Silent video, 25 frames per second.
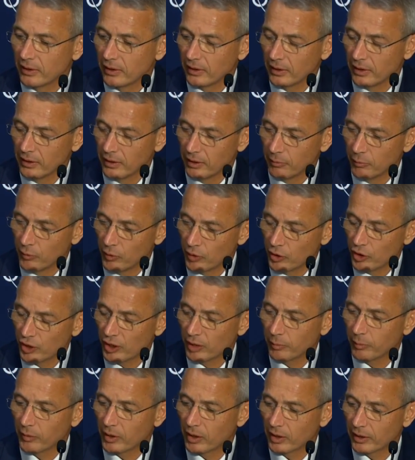in
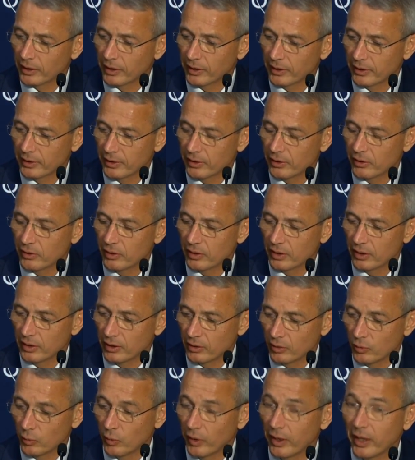emerging markets uh,
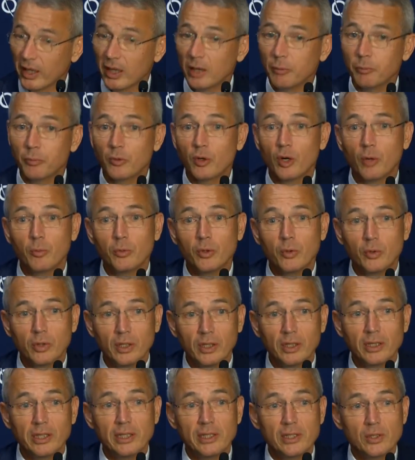to help
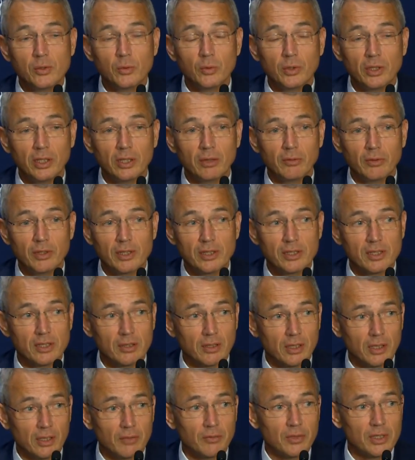communities to deal with,
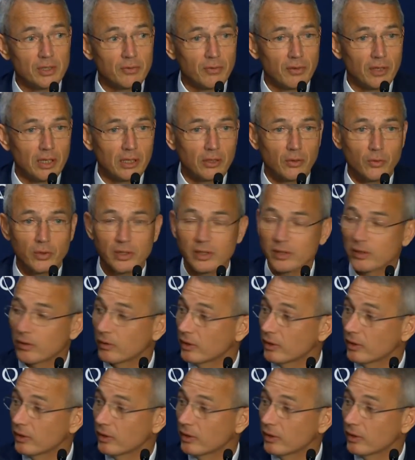uh, with flood risks.